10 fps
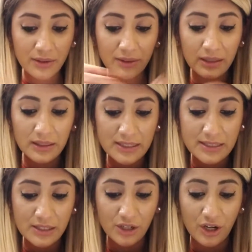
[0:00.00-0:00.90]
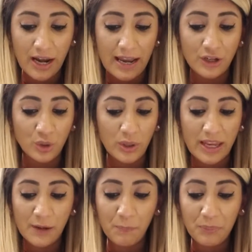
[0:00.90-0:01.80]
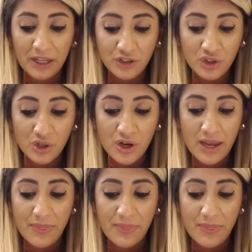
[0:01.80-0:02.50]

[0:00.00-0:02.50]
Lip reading: the listener and create a picture